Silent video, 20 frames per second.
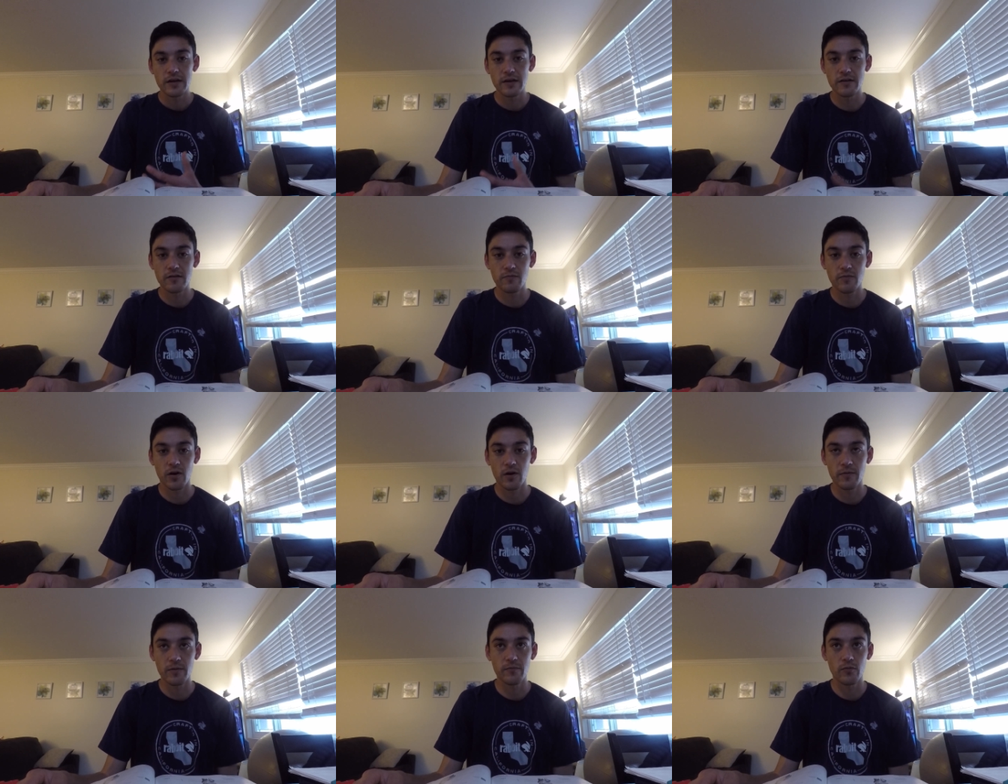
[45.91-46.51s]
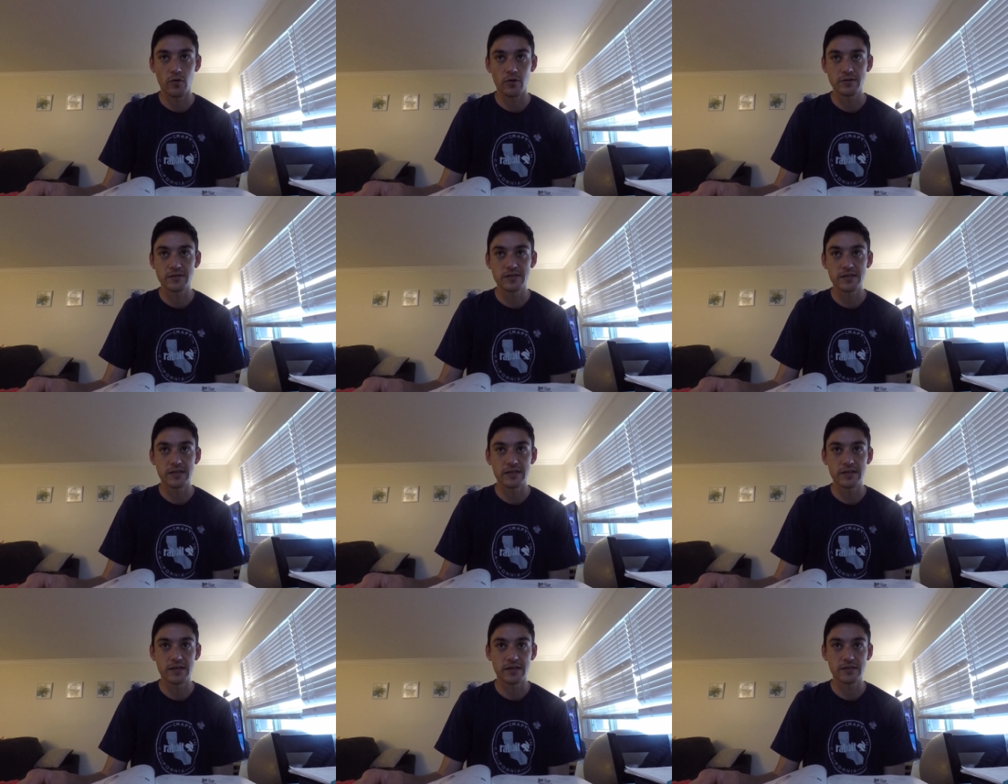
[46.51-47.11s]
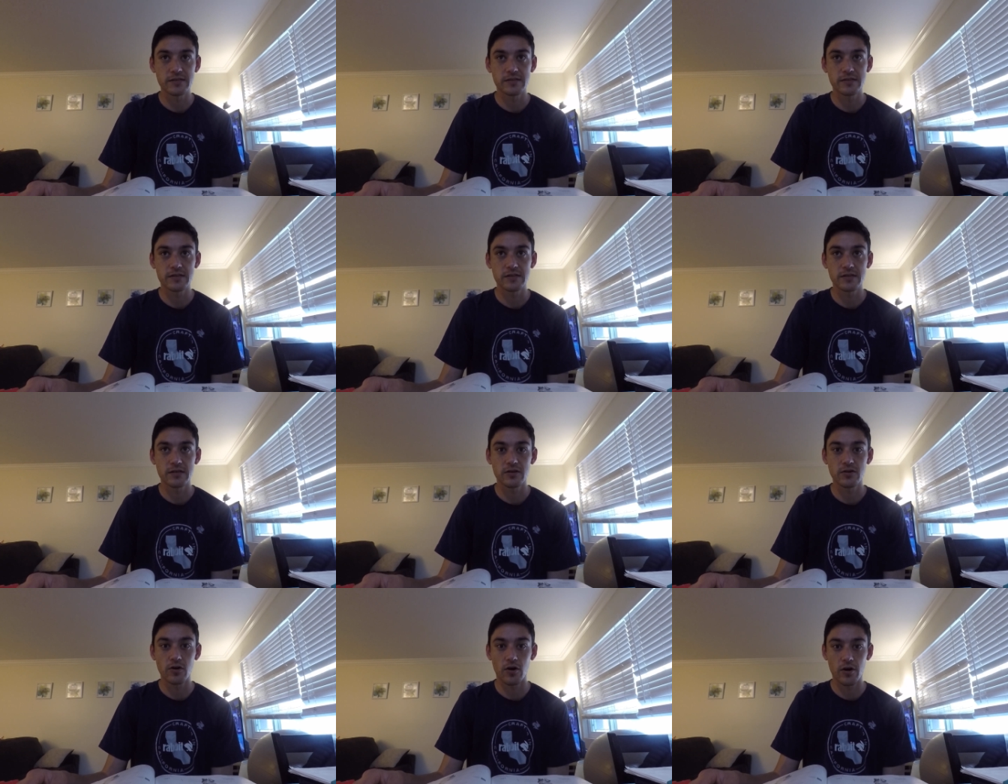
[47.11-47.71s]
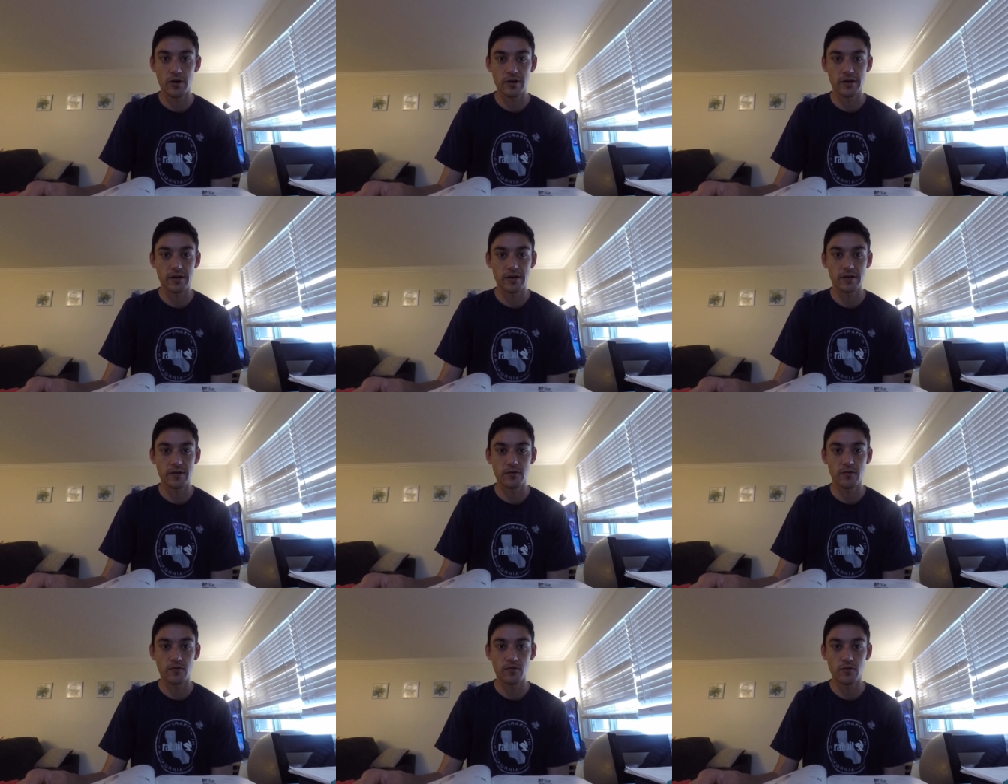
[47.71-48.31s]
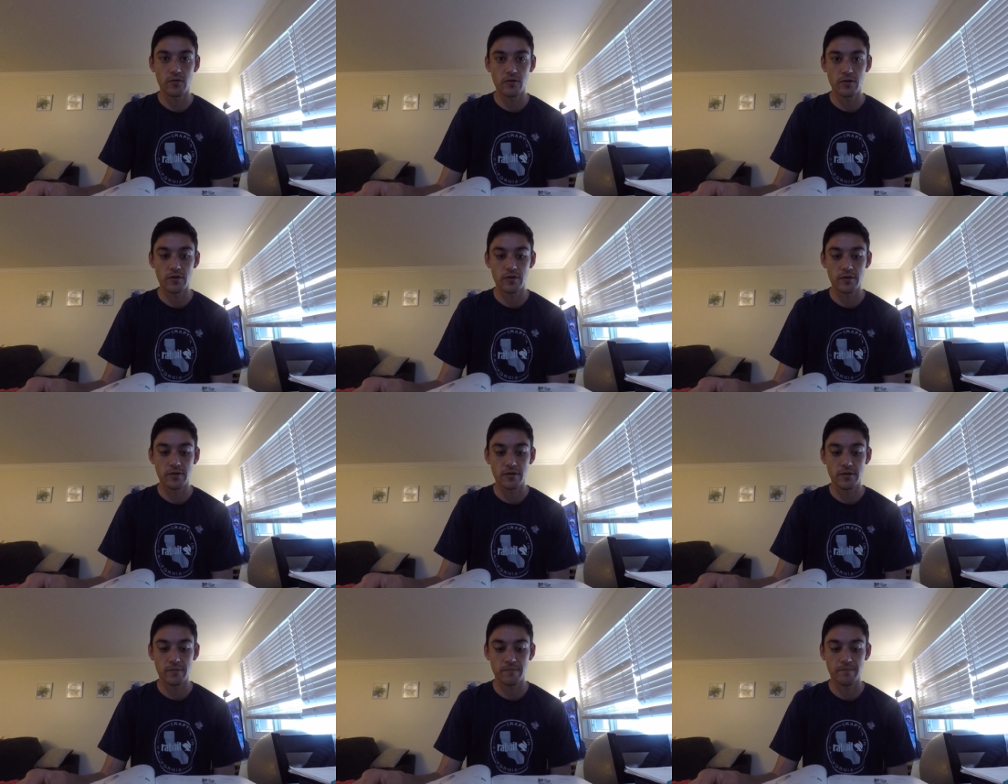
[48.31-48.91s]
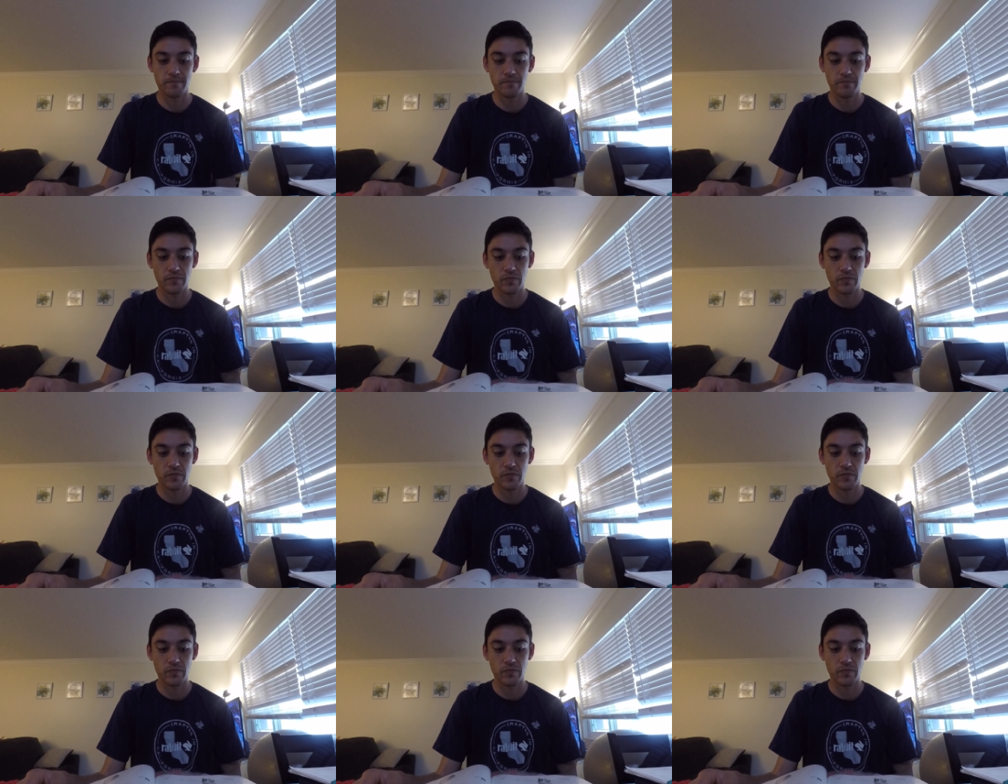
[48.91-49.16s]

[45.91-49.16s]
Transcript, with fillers: it's probably more seen as guarding or